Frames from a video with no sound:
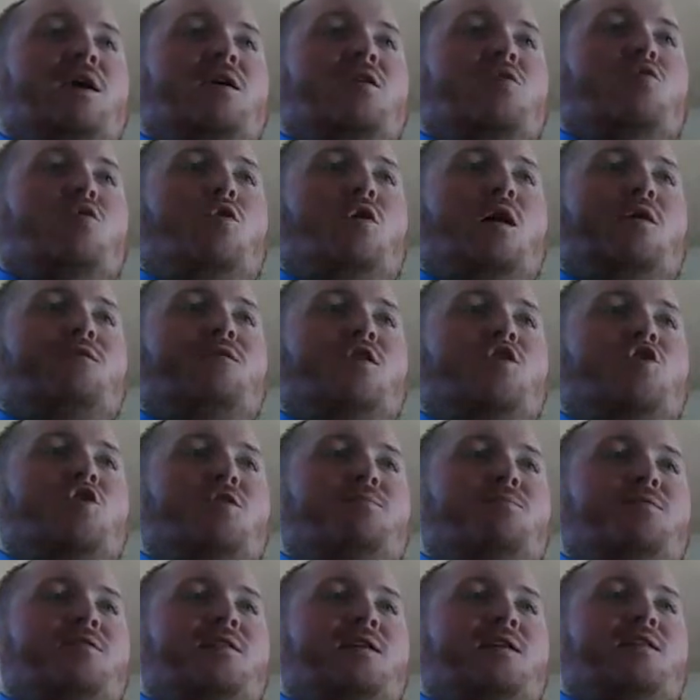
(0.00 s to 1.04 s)
Baker will
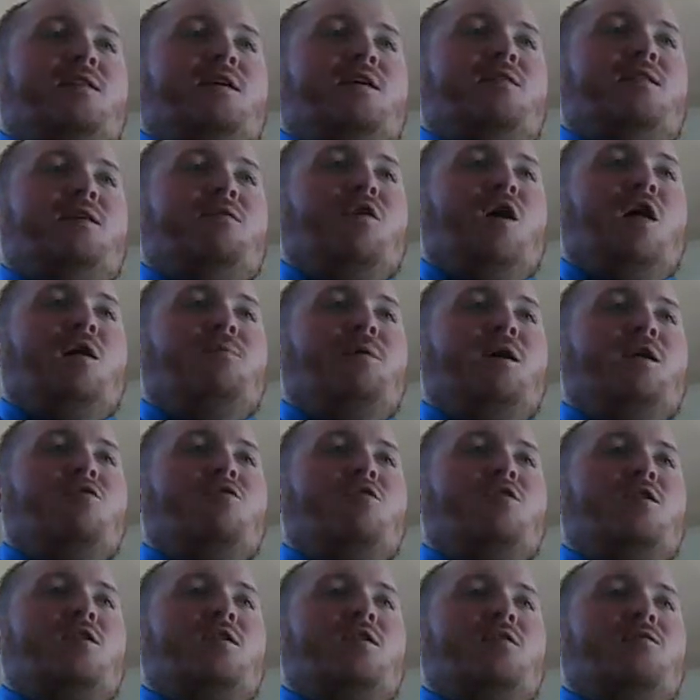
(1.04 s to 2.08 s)
officially succeed Deval
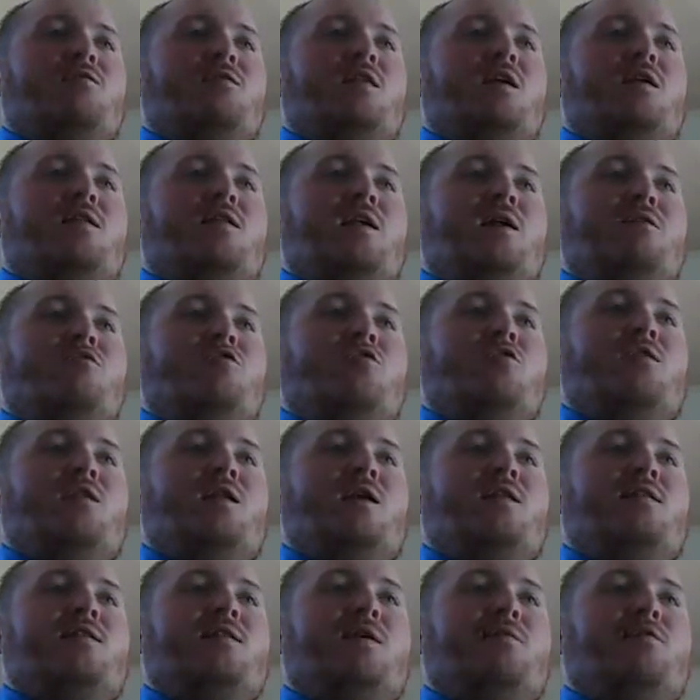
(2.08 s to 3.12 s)
Patrick this afternoon
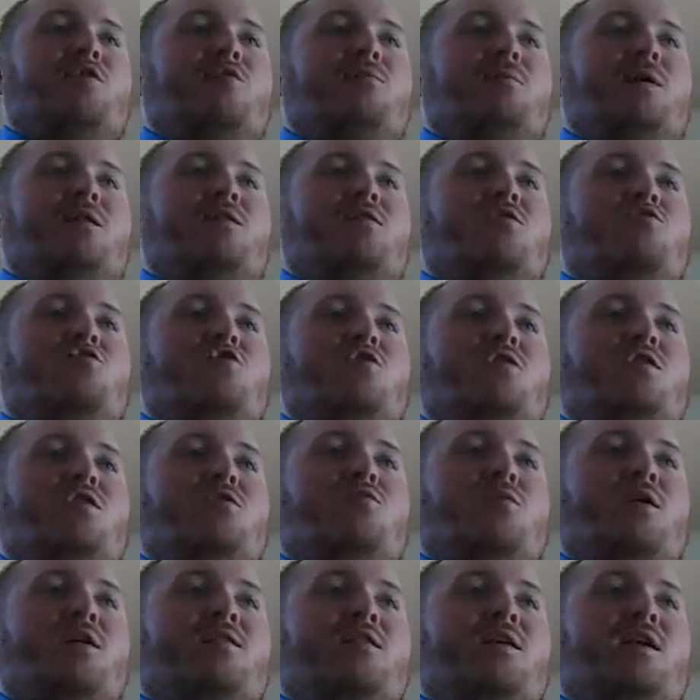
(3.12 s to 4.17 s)
as governor of
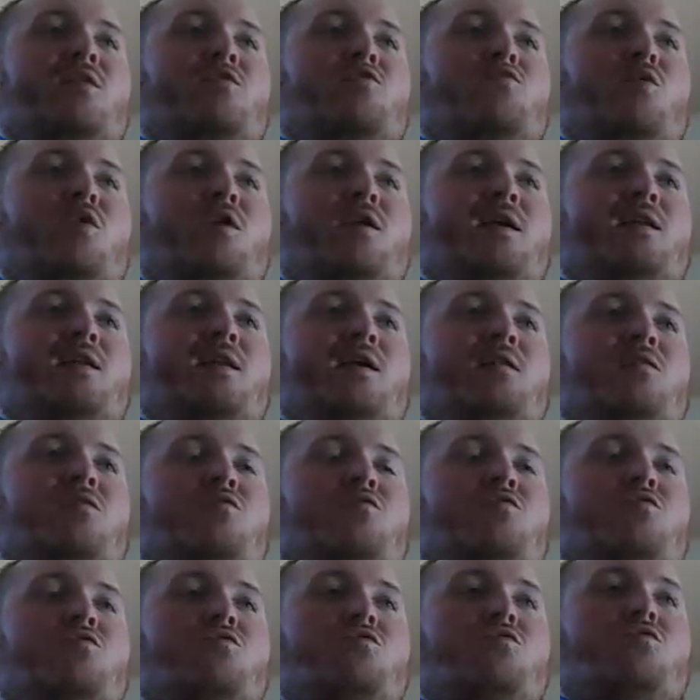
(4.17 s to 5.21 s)
Massachusetts once he has sworn in
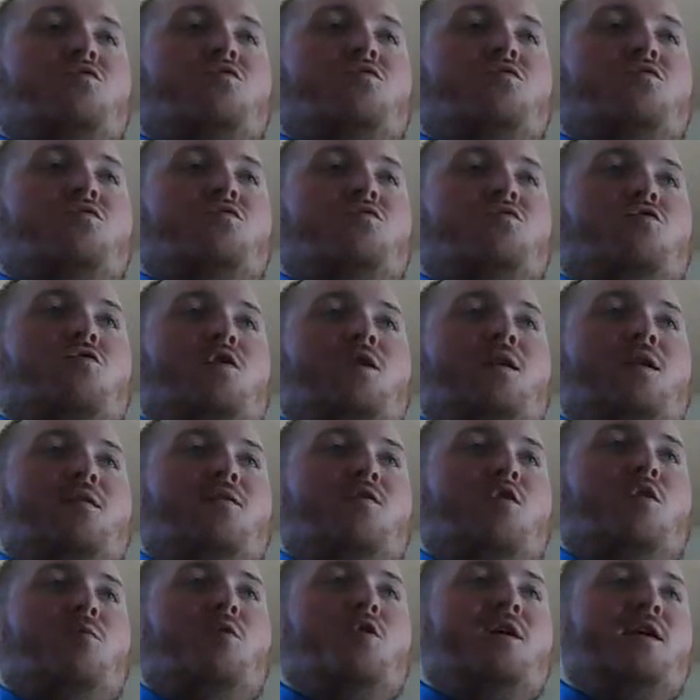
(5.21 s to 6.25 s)
during
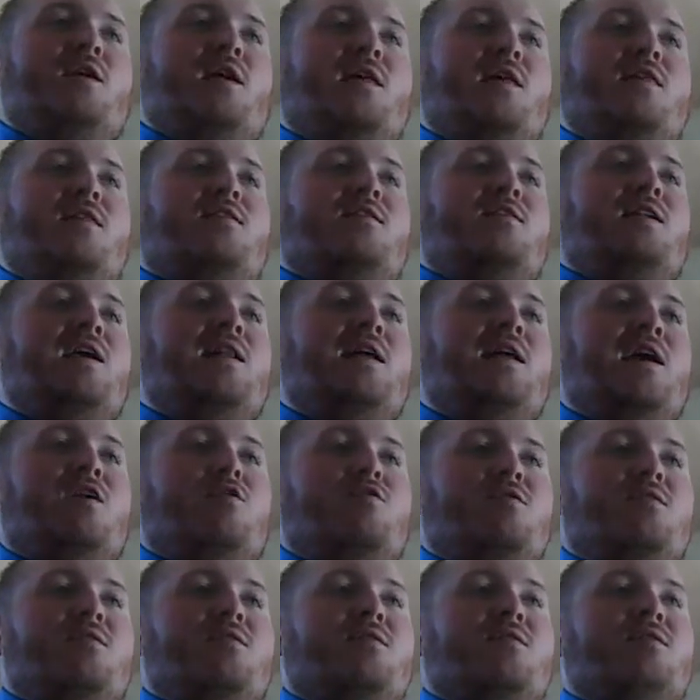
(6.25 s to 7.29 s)
a ceremony at the State
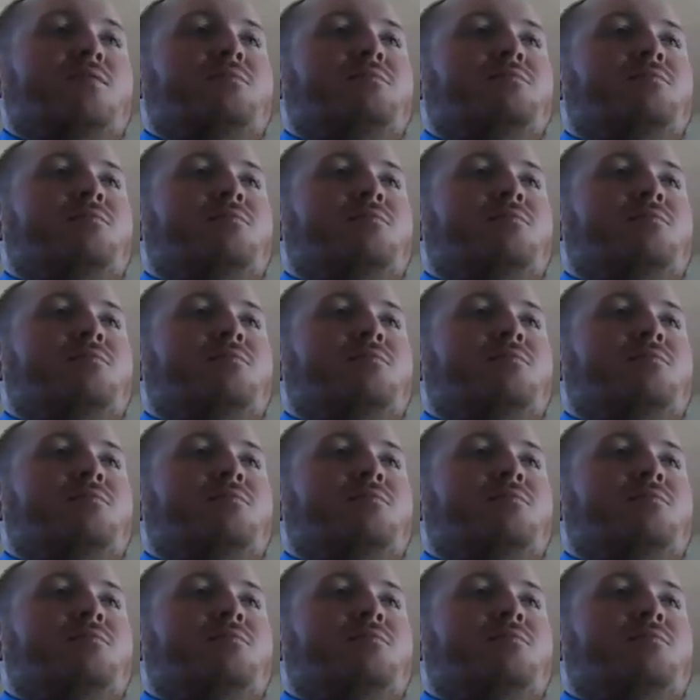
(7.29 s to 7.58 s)
House.